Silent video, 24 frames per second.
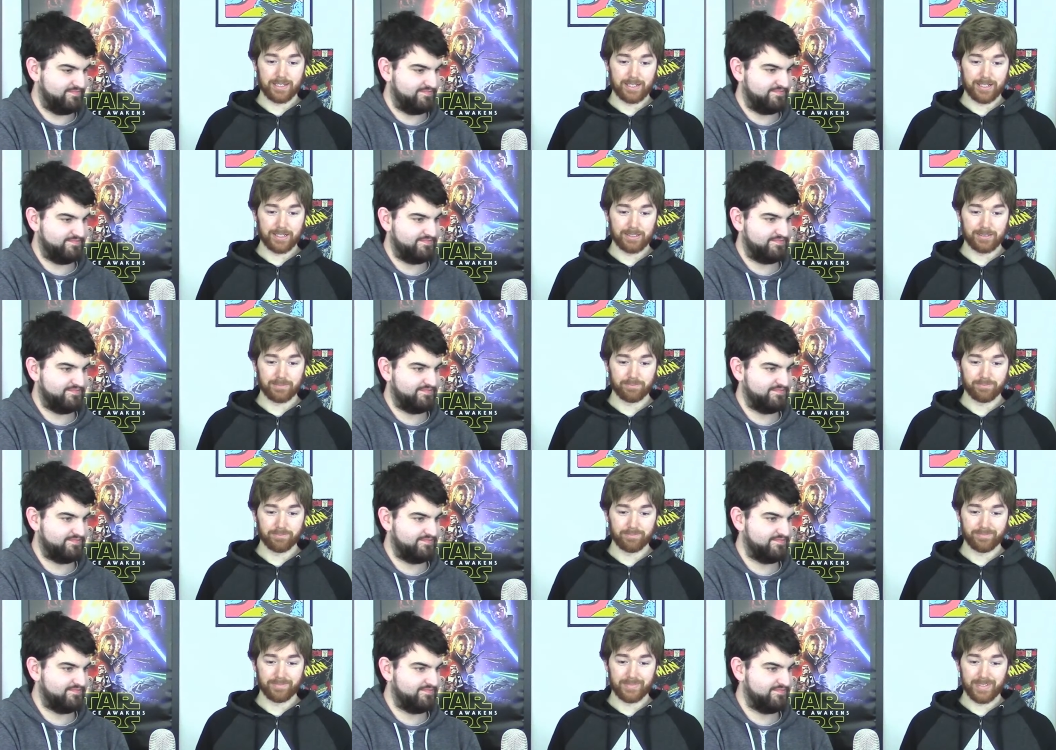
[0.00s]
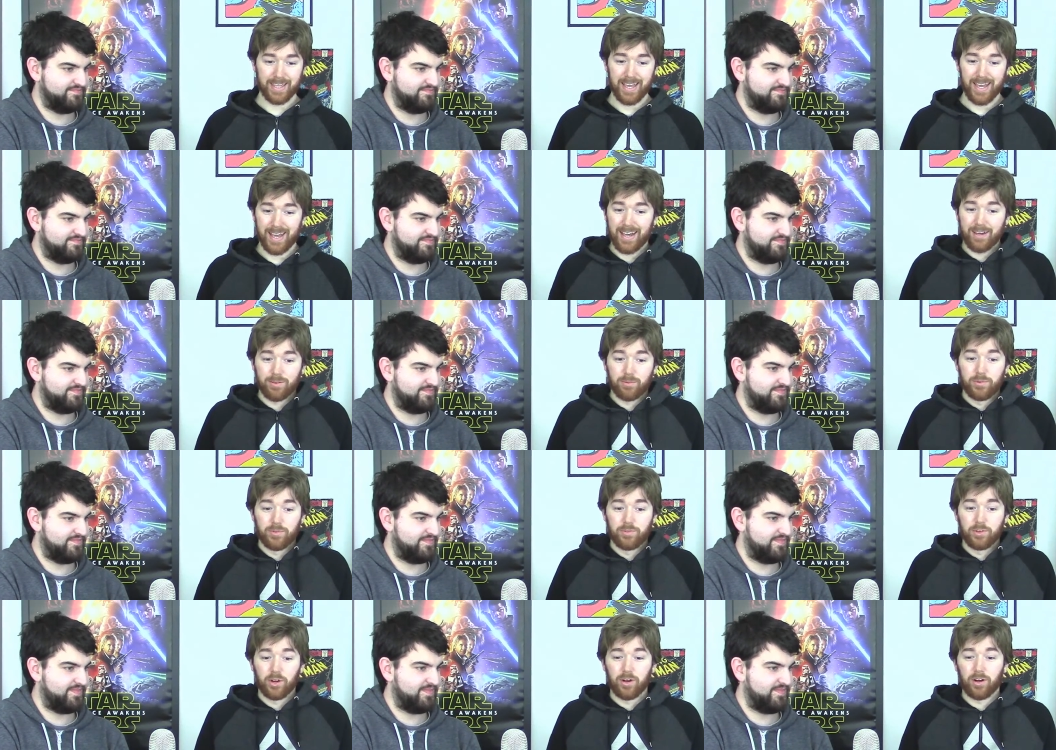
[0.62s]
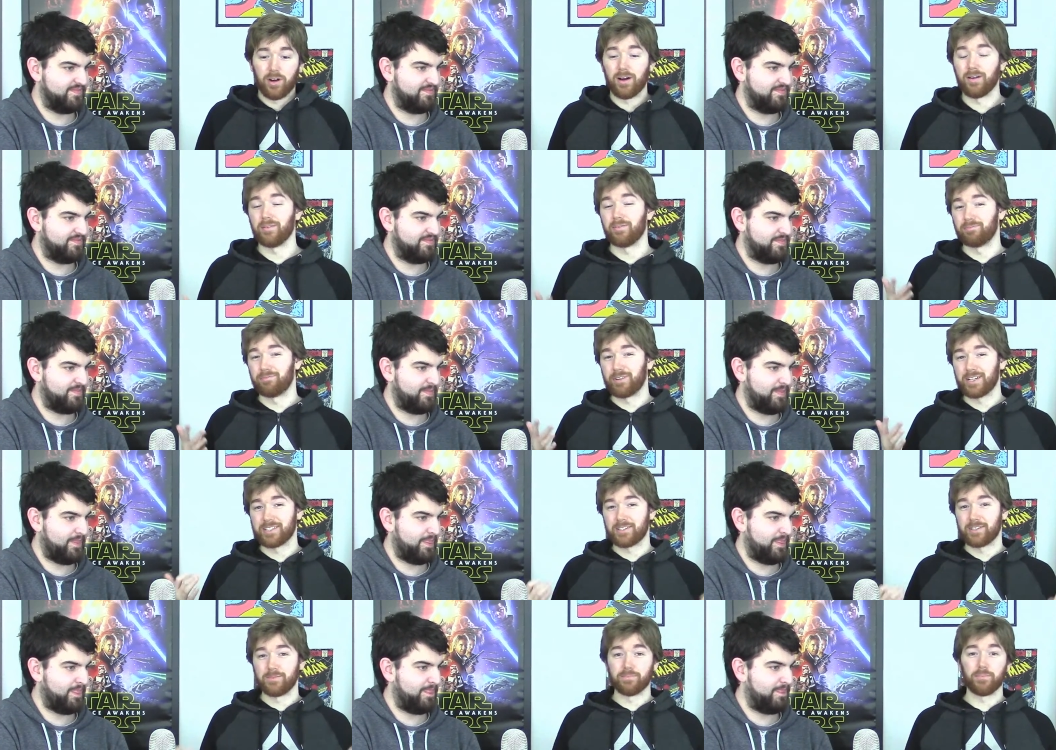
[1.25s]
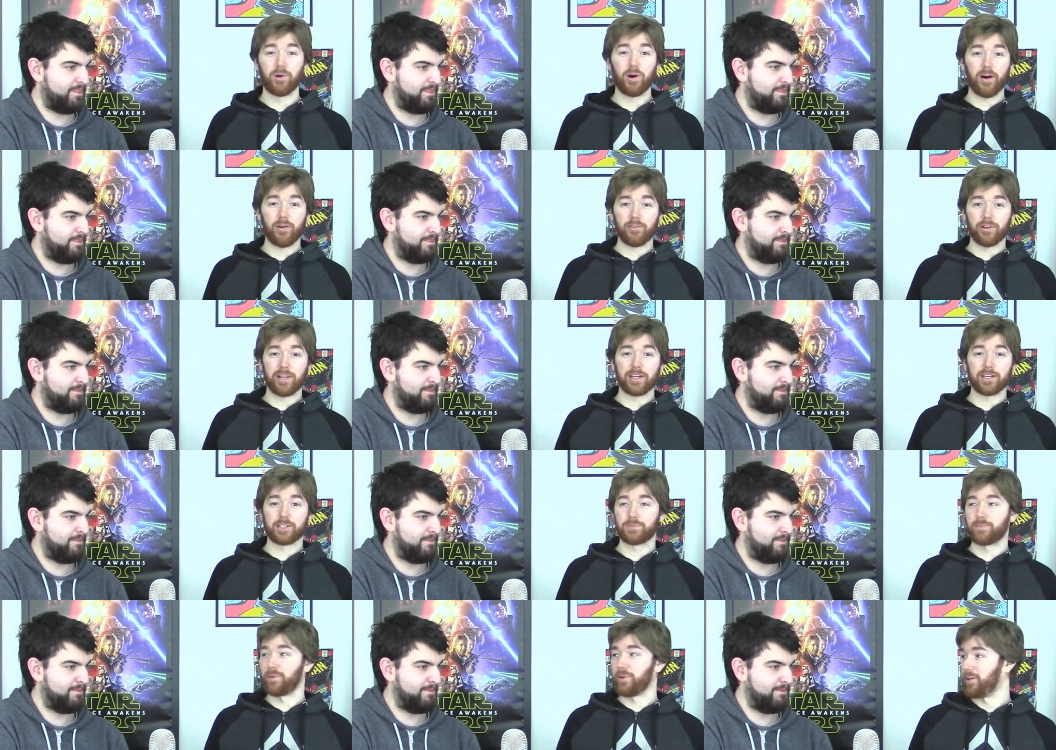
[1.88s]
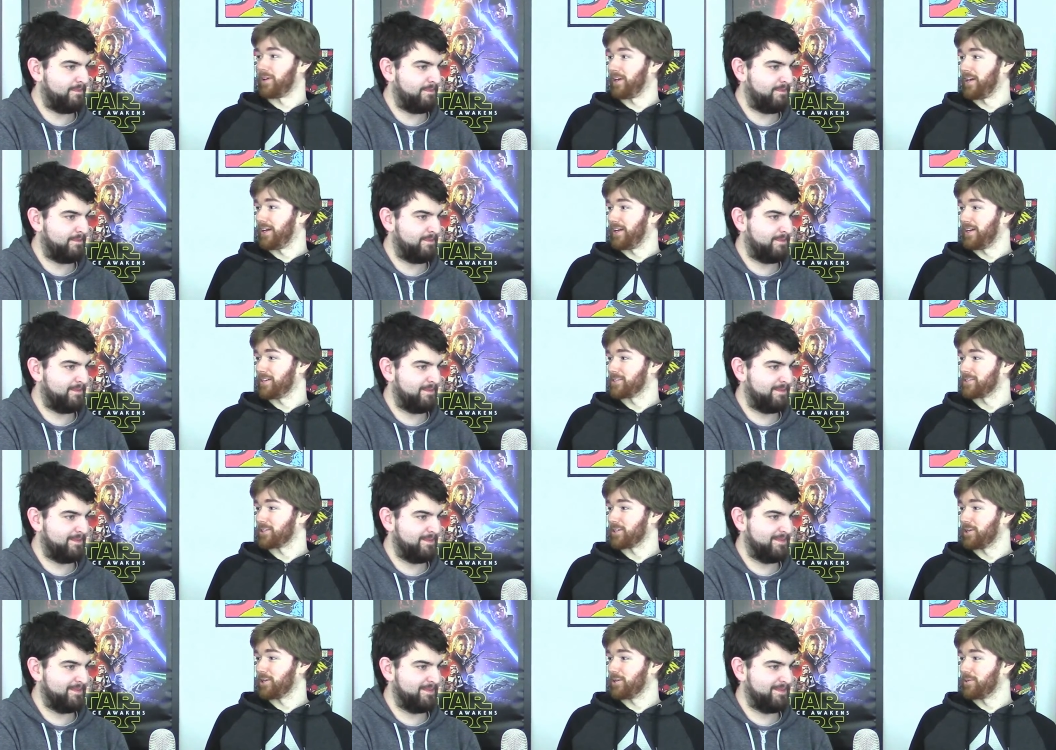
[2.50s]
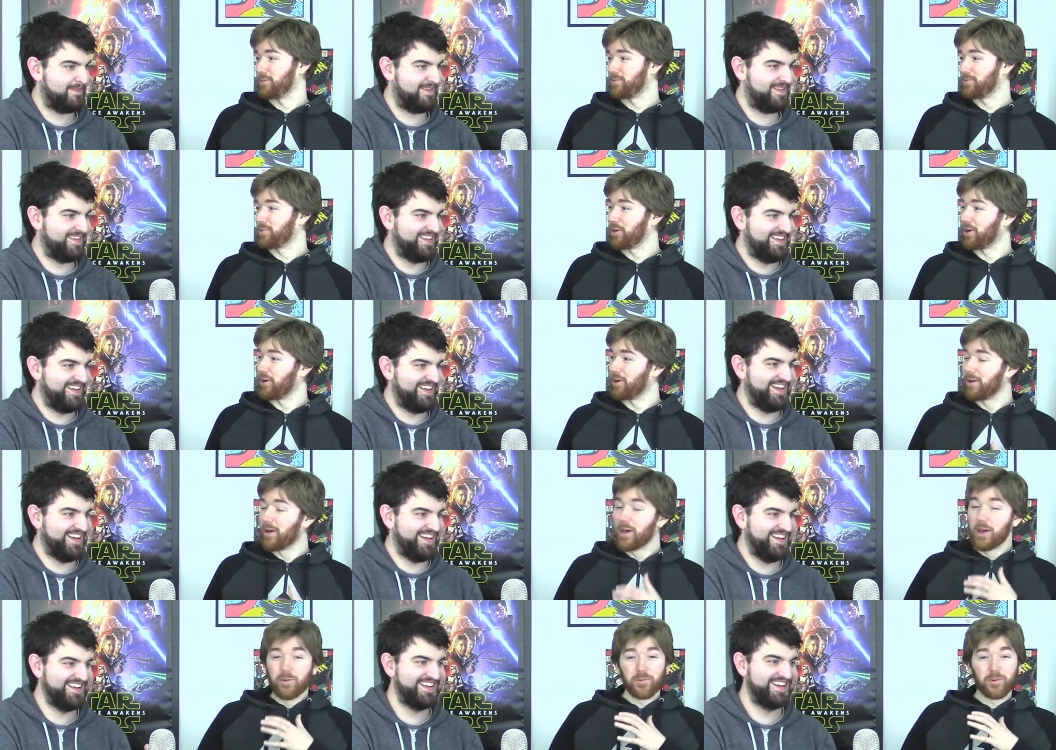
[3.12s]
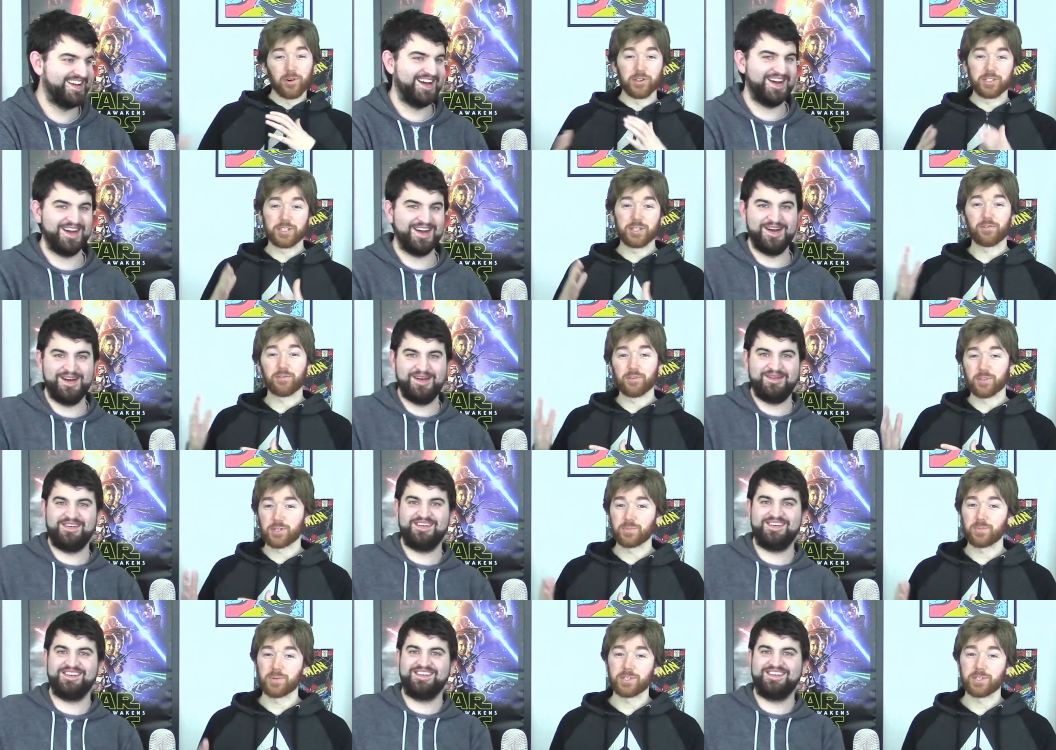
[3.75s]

Speaker 1: um, yeah, we've got a resident Marvel expert here, so we've got a got a different